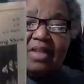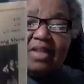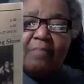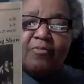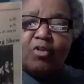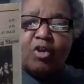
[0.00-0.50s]
and I
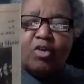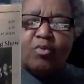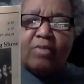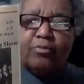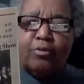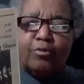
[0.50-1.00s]
am very
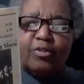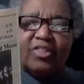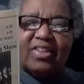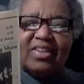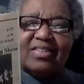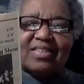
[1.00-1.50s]
grateful for
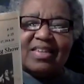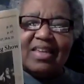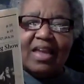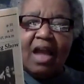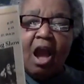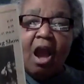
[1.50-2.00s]
these,
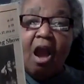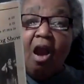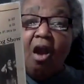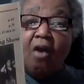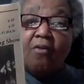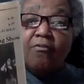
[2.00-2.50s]

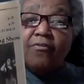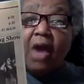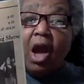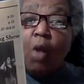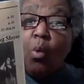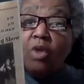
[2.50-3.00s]
of
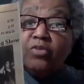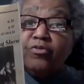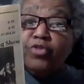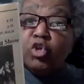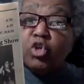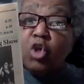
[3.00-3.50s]
one
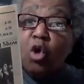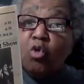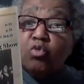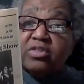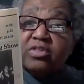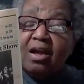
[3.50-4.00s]
of the
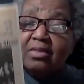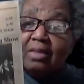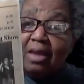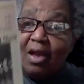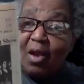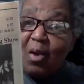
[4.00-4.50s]
shows
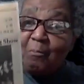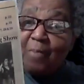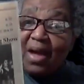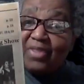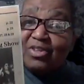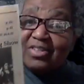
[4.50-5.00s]
done
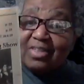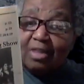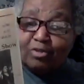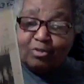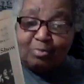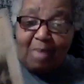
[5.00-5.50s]
by the
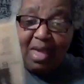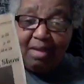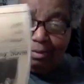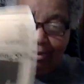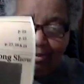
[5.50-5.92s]
Sluts from Hell.